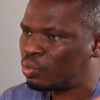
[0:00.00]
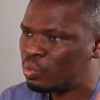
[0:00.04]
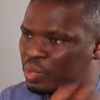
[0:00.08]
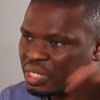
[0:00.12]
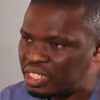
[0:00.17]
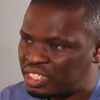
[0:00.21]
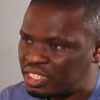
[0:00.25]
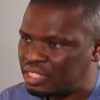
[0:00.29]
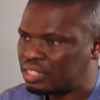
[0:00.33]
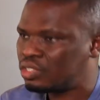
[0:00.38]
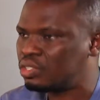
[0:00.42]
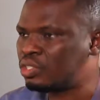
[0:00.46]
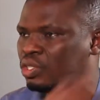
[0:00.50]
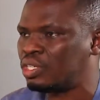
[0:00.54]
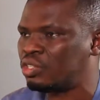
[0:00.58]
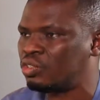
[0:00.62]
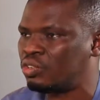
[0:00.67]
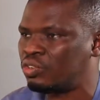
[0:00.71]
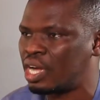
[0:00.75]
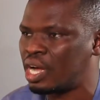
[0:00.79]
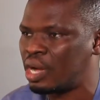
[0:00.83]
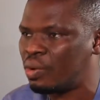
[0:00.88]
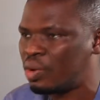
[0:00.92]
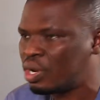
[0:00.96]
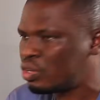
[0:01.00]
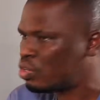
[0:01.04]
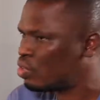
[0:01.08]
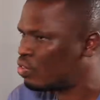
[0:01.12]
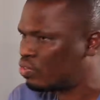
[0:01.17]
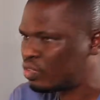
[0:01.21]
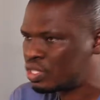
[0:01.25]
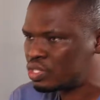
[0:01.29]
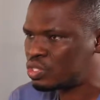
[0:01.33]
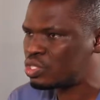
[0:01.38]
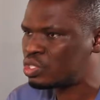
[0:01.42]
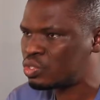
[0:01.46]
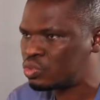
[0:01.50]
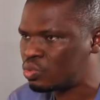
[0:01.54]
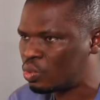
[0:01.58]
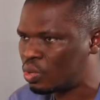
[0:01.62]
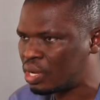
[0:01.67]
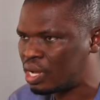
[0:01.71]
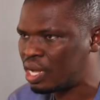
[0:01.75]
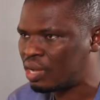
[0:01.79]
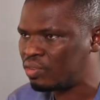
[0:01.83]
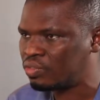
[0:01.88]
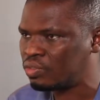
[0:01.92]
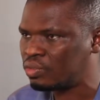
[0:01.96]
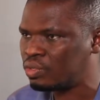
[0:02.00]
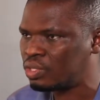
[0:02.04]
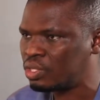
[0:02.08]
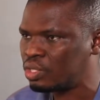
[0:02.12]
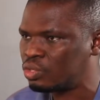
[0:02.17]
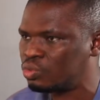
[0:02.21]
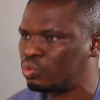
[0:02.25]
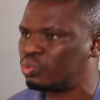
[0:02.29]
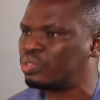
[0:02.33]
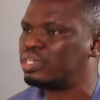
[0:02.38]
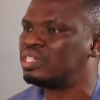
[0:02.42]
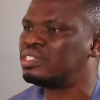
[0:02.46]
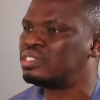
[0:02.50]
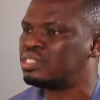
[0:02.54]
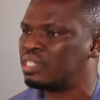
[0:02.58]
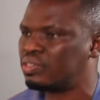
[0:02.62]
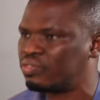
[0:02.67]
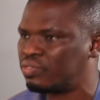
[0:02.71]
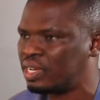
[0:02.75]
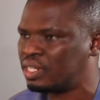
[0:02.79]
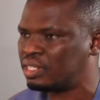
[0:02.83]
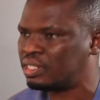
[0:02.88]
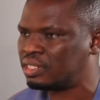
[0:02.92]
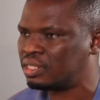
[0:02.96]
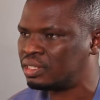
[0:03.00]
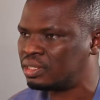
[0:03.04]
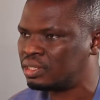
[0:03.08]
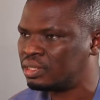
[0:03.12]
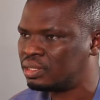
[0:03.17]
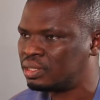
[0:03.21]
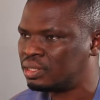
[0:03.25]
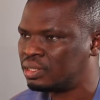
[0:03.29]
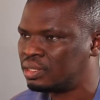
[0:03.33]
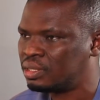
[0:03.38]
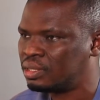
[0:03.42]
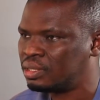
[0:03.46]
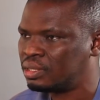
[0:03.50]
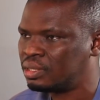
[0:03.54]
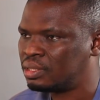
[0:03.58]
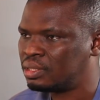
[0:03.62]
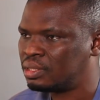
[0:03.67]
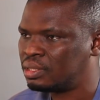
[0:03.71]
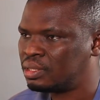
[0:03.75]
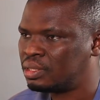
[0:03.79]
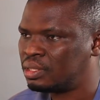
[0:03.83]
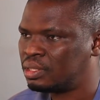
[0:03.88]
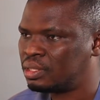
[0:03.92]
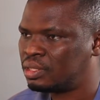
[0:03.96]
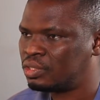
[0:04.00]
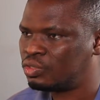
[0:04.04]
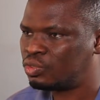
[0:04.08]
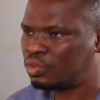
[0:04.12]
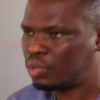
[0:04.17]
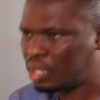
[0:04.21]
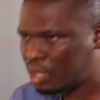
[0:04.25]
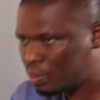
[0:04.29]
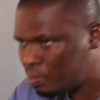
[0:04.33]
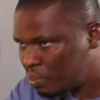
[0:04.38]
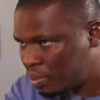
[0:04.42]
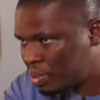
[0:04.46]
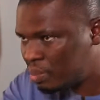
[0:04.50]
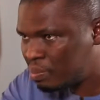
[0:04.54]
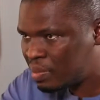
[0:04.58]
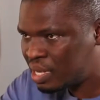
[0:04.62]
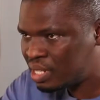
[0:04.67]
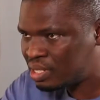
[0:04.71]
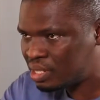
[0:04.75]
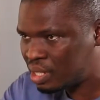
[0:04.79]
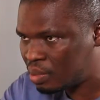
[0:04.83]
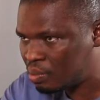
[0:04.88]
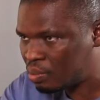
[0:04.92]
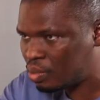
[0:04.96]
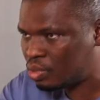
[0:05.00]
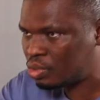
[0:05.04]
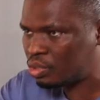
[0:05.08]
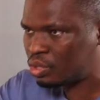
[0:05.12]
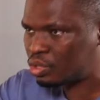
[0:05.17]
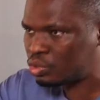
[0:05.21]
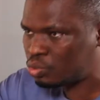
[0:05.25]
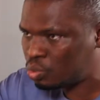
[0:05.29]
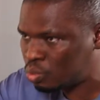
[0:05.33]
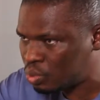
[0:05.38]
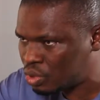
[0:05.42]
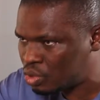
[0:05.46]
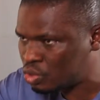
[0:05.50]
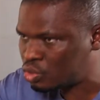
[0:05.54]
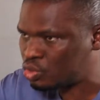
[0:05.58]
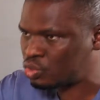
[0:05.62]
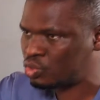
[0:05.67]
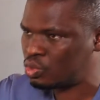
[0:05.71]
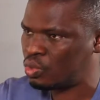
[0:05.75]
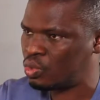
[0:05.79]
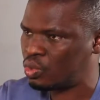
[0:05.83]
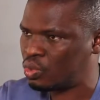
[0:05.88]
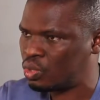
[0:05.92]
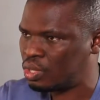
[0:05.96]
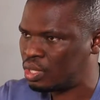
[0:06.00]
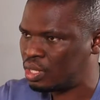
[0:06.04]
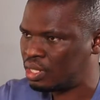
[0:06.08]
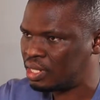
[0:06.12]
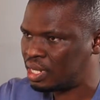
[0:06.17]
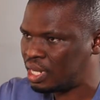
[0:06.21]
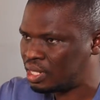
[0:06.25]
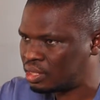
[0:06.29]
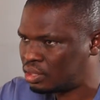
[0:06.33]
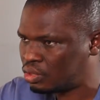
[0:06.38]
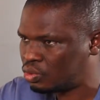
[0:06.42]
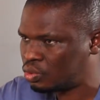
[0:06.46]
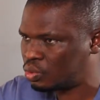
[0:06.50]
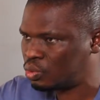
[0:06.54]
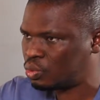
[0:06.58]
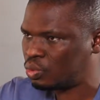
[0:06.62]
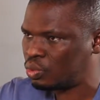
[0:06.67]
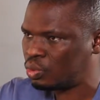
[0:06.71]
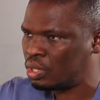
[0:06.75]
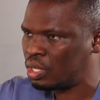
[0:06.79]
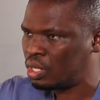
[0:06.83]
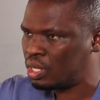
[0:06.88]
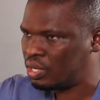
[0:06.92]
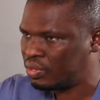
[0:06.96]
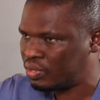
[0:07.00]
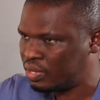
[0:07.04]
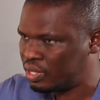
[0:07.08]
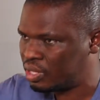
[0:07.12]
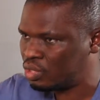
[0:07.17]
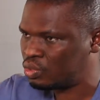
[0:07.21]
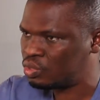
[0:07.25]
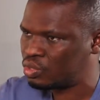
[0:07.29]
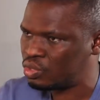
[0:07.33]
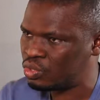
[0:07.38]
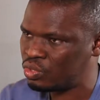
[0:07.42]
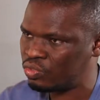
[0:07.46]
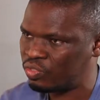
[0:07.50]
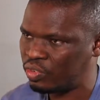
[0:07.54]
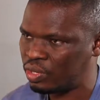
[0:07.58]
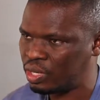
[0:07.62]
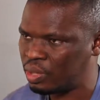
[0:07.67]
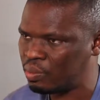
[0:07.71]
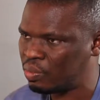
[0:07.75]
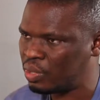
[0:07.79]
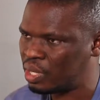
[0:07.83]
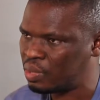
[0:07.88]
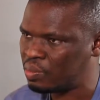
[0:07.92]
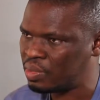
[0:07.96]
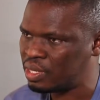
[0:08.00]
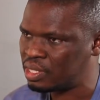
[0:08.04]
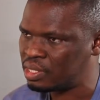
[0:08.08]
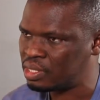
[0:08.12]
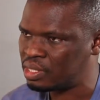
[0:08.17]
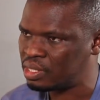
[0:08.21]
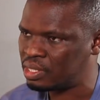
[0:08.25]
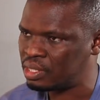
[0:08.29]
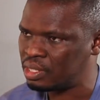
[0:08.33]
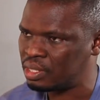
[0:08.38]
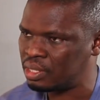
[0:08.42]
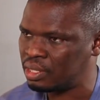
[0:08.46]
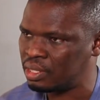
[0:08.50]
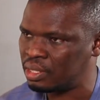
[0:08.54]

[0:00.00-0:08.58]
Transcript: which our universities don't have, to raise the funding, to implement the model to ensure that you reduce youth unemployment.